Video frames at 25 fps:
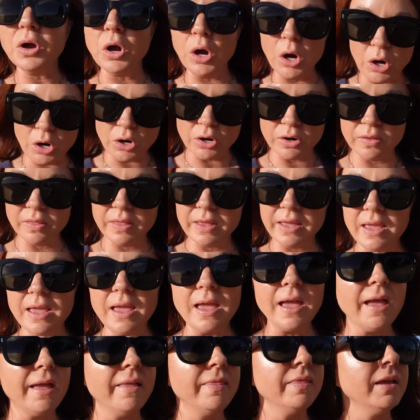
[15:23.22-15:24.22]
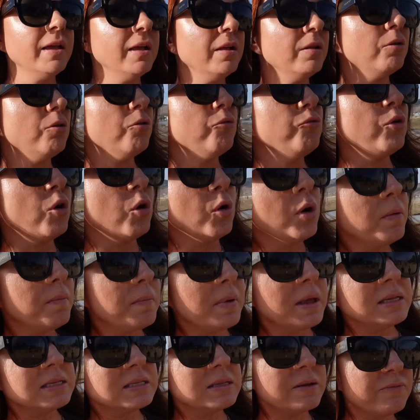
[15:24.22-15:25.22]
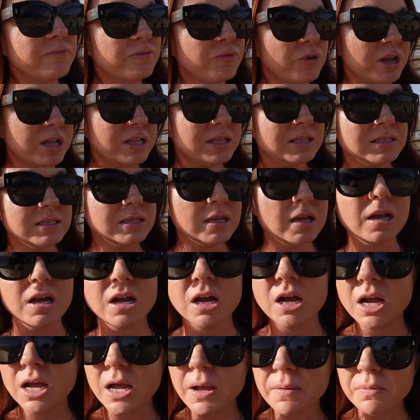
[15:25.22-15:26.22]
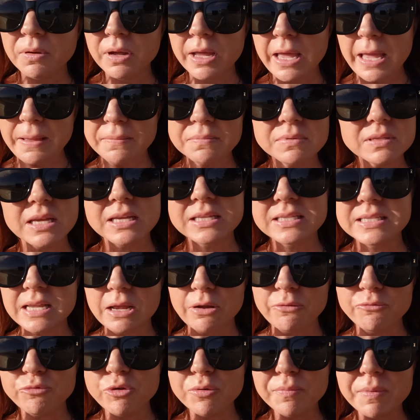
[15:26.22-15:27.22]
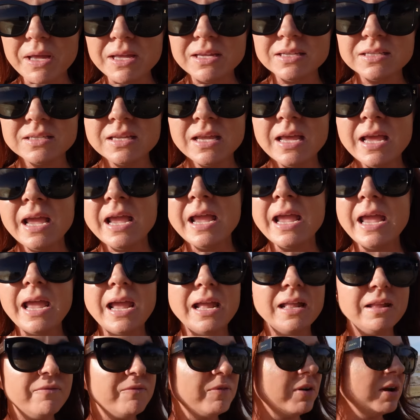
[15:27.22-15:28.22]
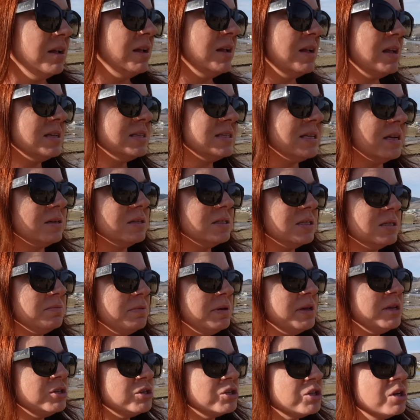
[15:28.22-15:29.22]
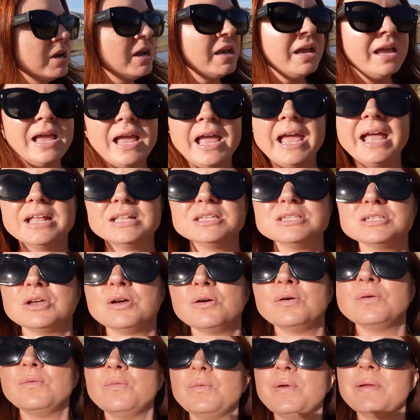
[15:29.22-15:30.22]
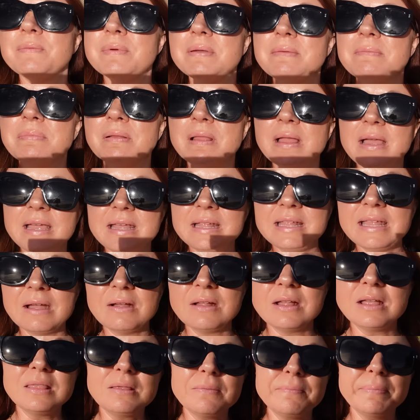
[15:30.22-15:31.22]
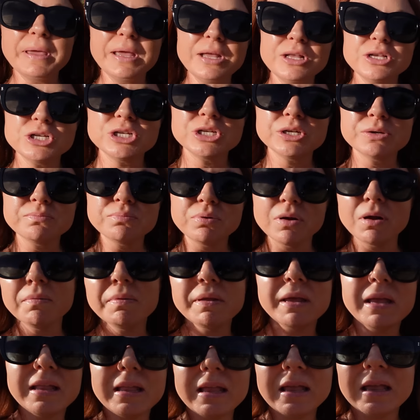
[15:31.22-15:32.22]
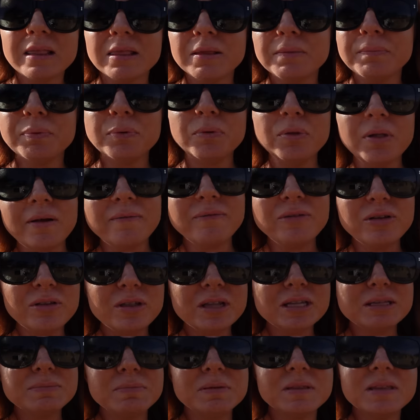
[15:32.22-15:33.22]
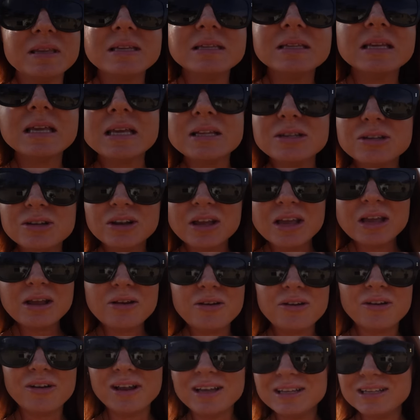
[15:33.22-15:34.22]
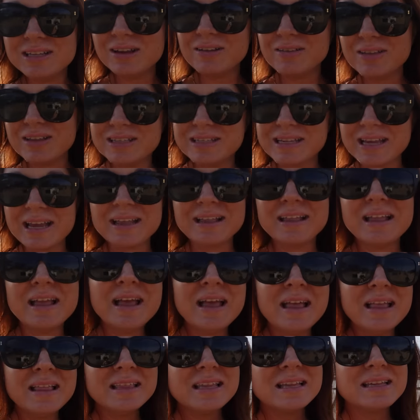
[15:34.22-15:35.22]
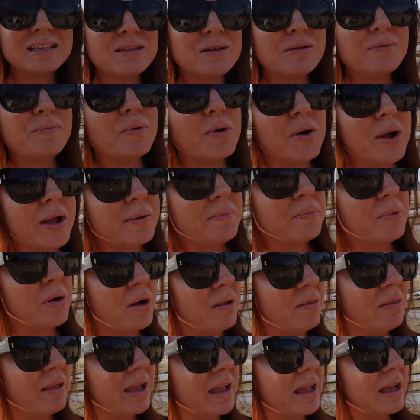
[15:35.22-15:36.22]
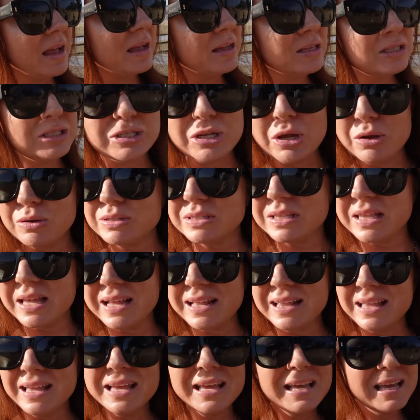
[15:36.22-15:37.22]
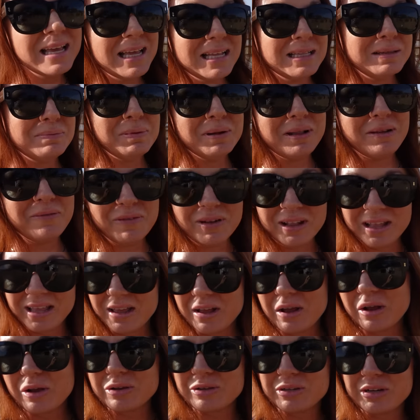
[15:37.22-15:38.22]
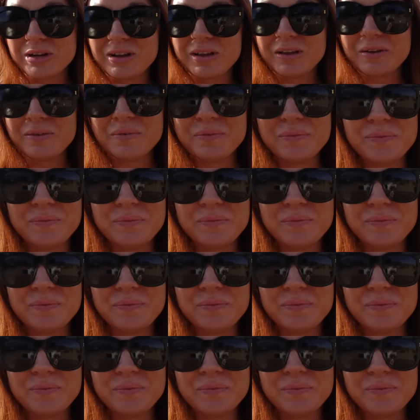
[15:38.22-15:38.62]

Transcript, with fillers: Carly, and then Rogan met some friends a couple campsites down from us and invited us down to the beach. And so we've been playing down at the beach. Probably gonna hit the pool after this, but these kids are getting crazy on the sand. This little boy brought like a snow sled. It's pretty funny, I'll show you.